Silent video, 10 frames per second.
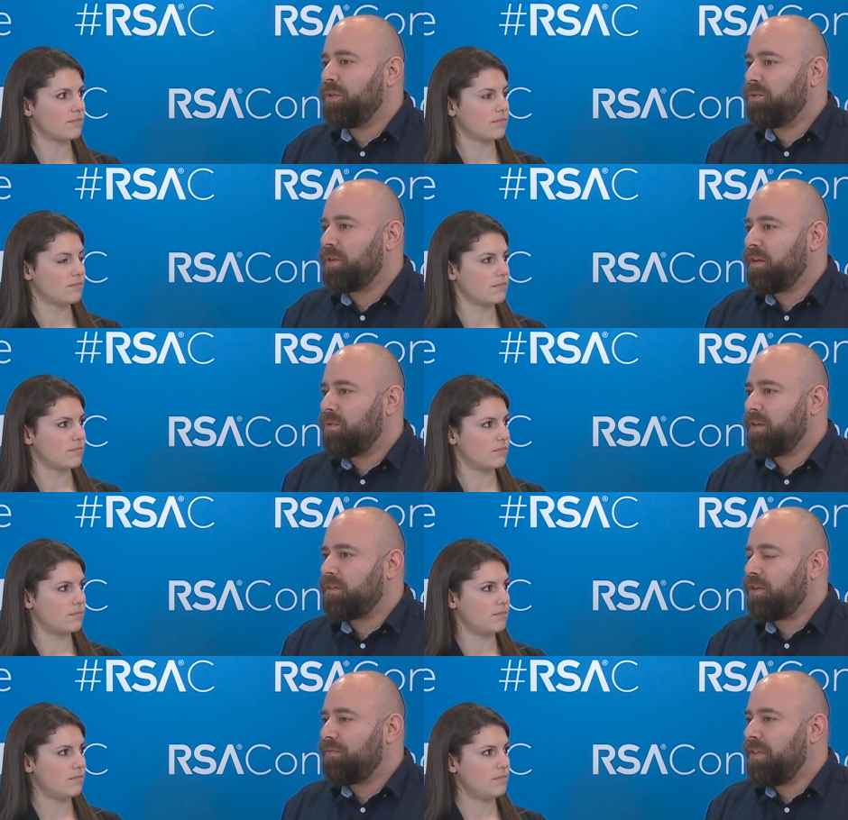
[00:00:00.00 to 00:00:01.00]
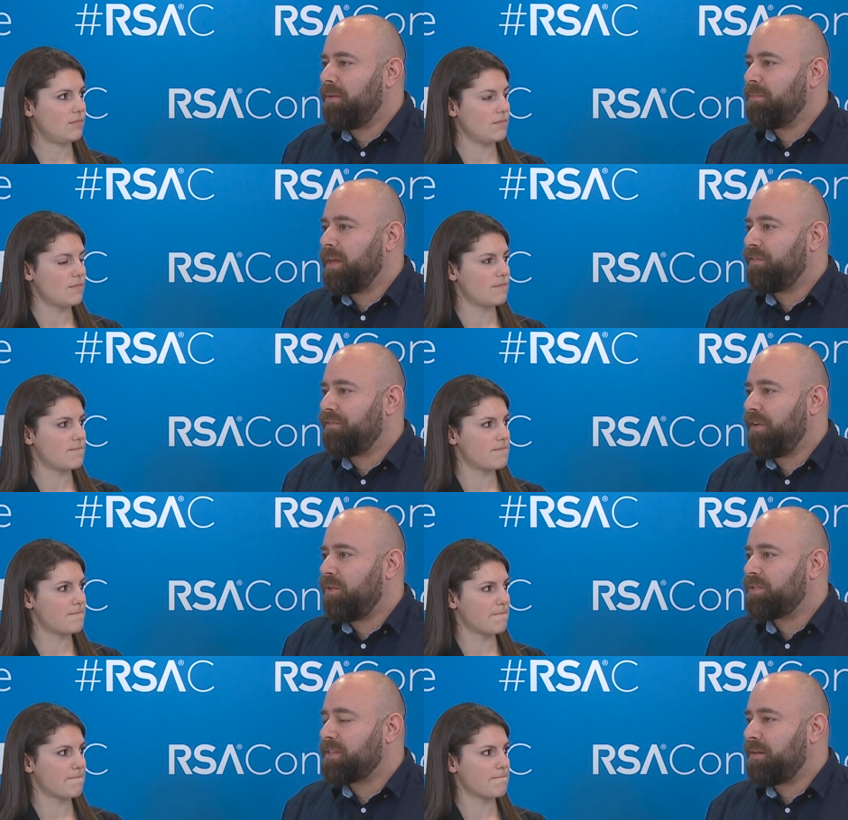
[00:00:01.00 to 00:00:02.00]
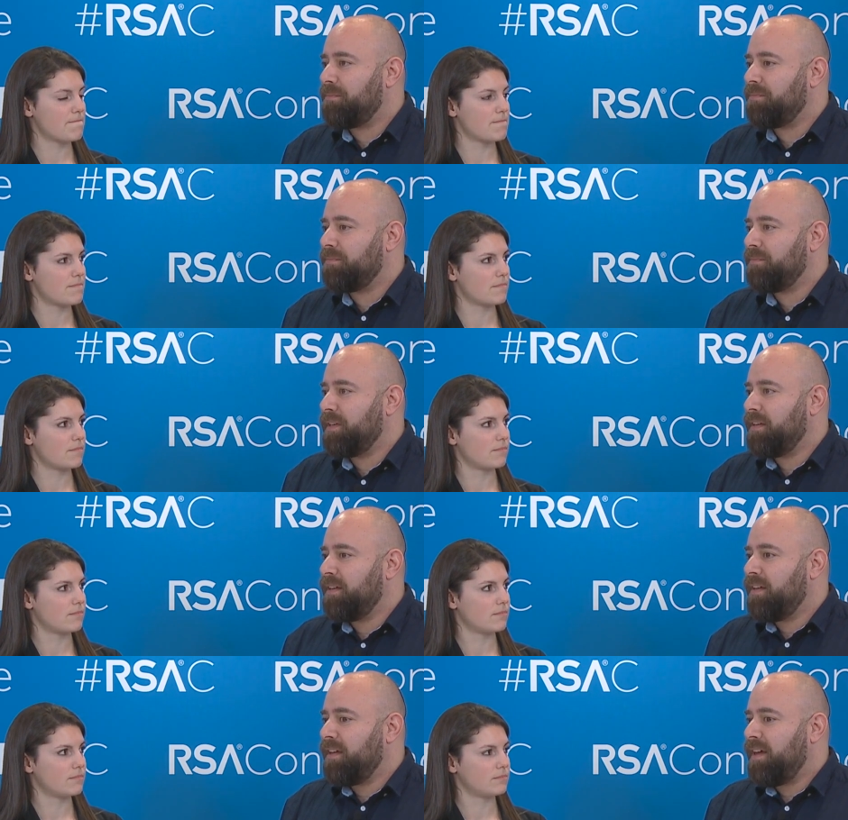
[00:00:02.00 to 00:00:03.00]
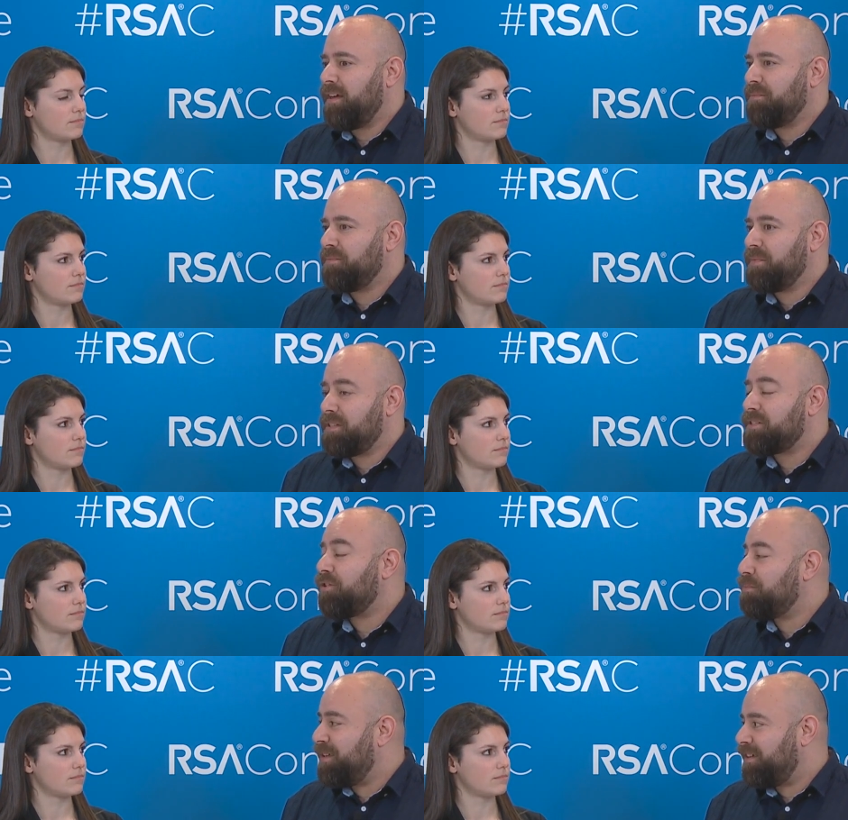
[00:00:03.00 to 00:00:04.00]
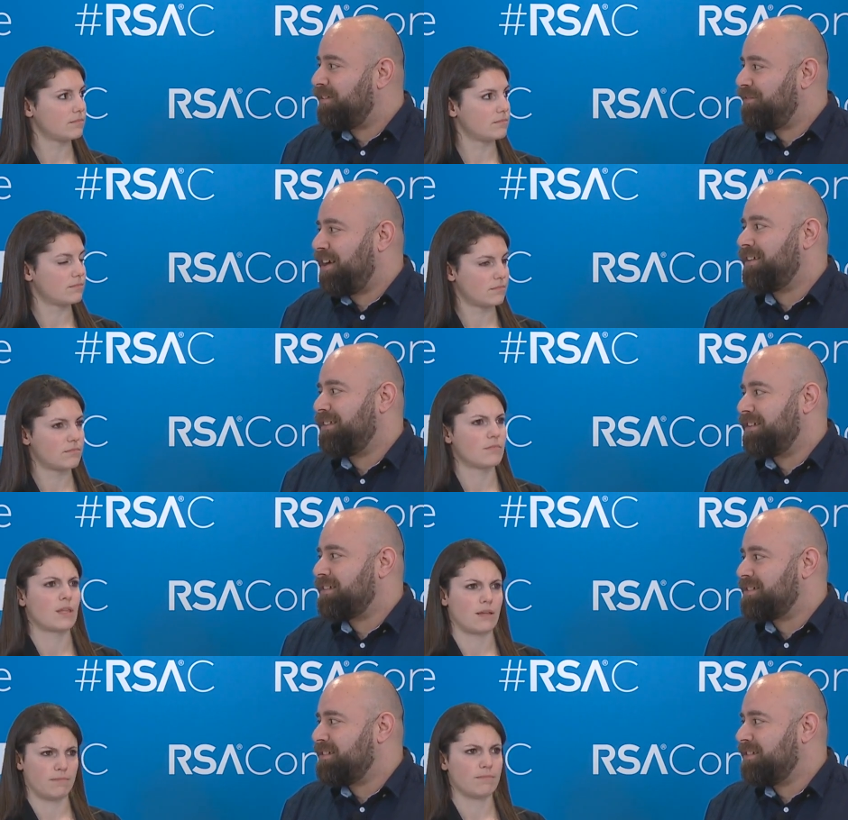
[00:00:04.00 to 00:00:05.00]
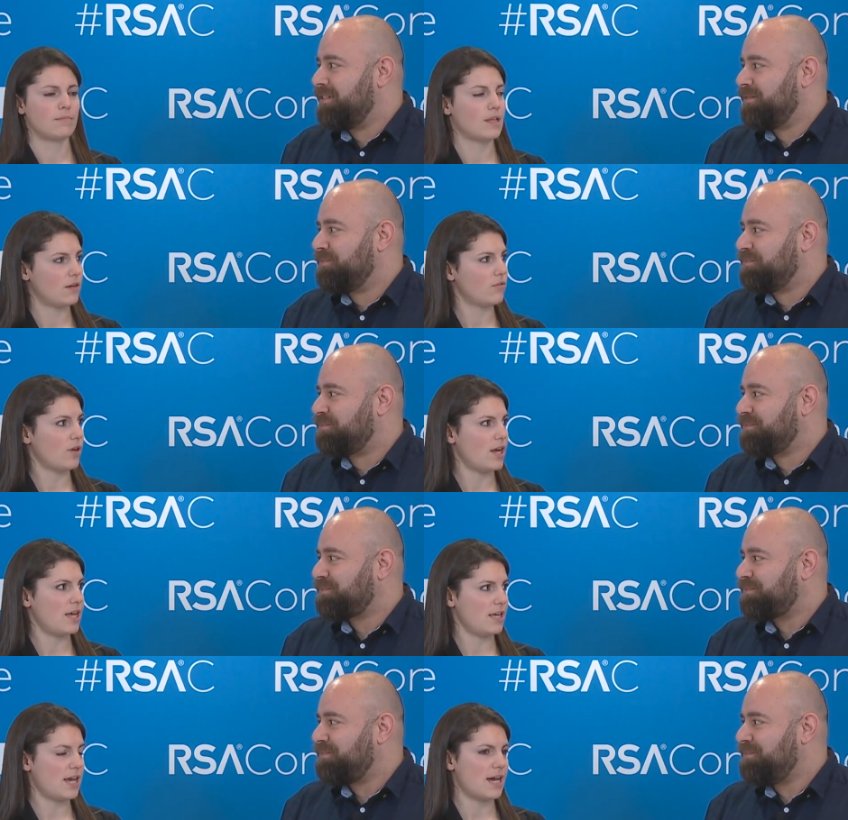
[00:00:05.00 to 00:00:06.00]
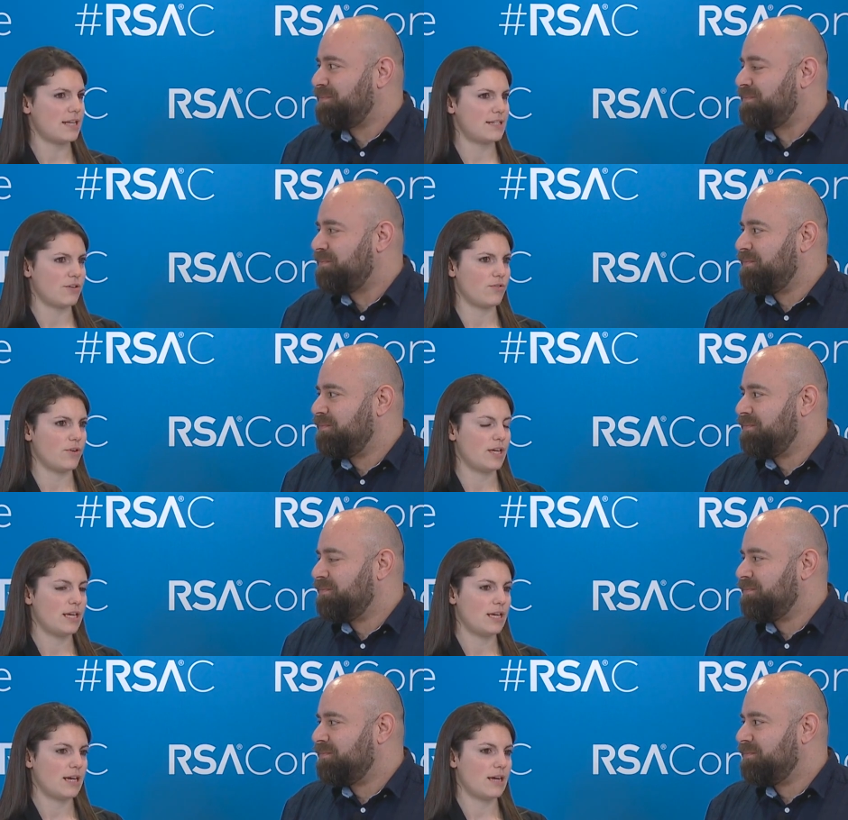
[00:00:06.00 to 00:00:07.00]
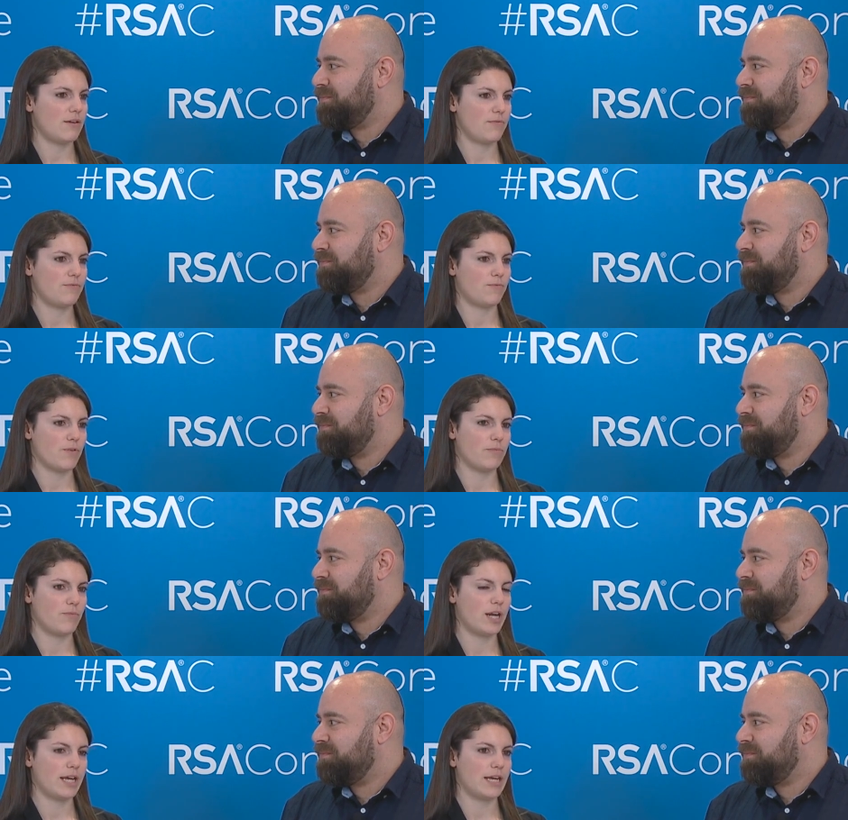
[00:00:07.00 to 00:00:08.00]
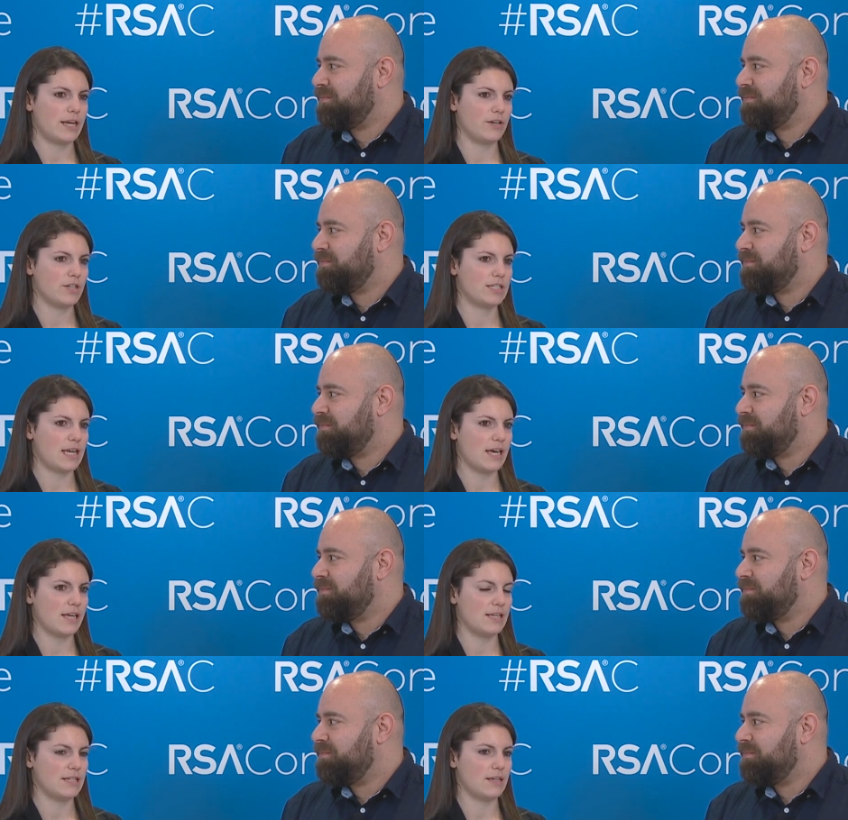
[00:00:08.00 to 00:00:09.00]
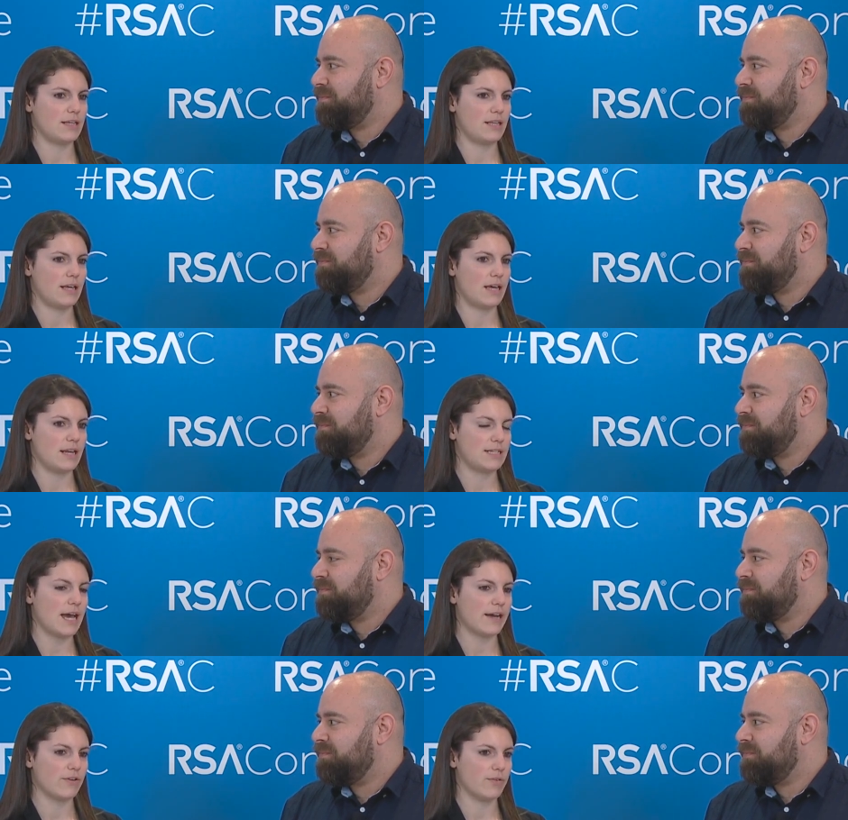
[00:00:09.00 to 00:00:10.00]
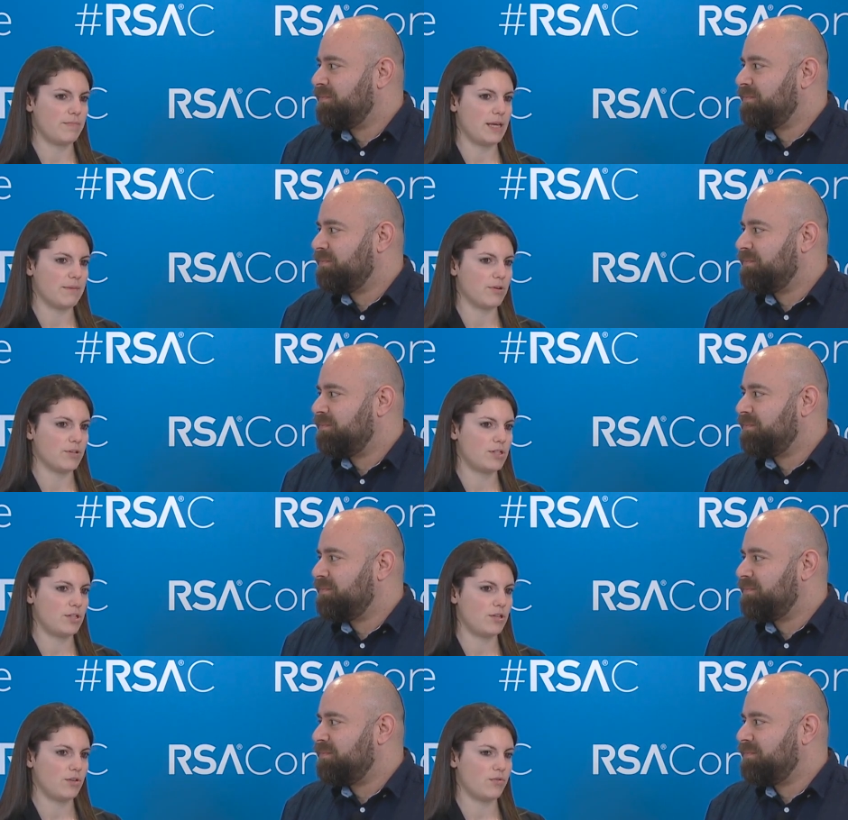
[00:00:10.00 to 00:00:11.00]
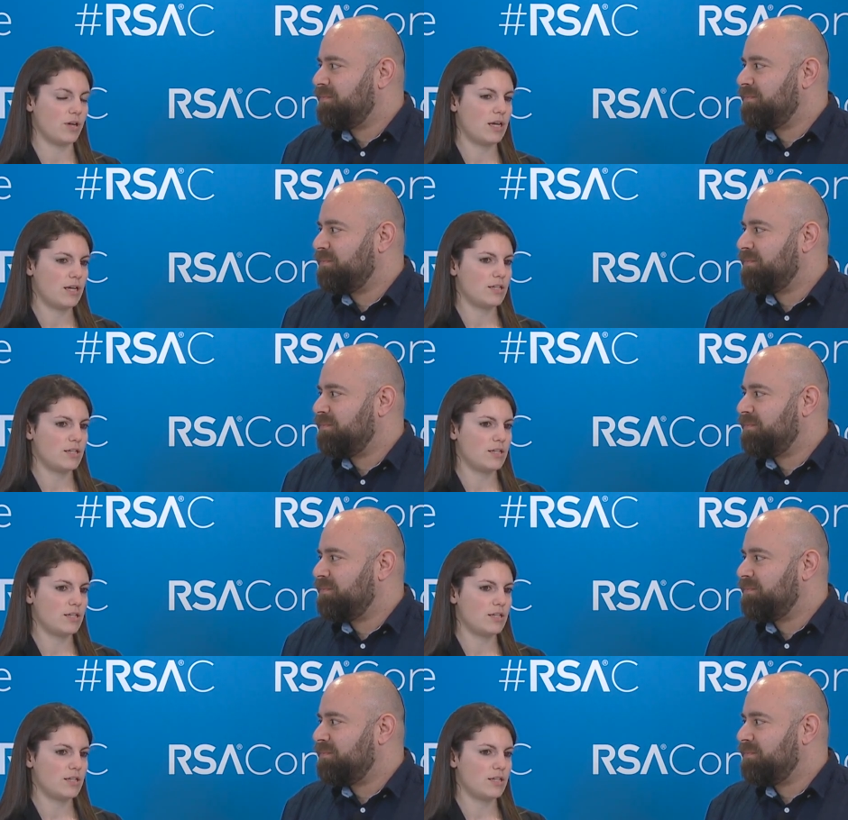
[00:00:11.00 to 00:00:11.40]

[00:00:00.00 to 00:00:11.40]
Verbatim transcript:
Speaker 1: we took a look at all of them and found some um, disturbing findings.
Speaker 2: Right, yeah, so from what I can understand, an attacker would be able to